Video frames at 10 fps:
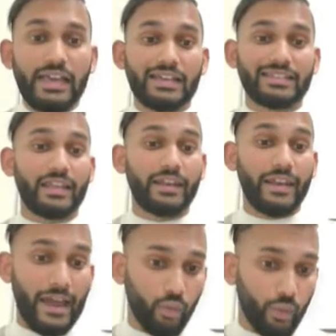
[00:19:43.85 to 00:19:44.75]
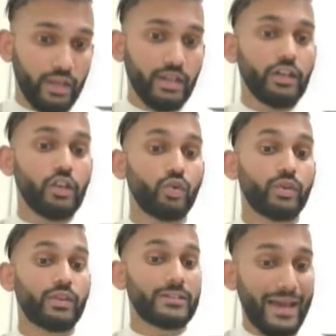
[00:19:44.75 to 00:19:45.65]
It's the narrowing due to
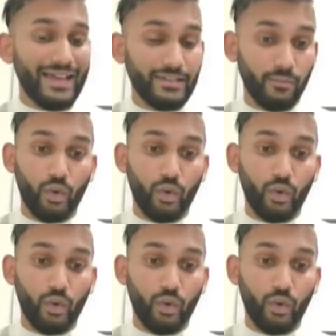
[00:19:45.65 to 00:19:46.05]
the spasm.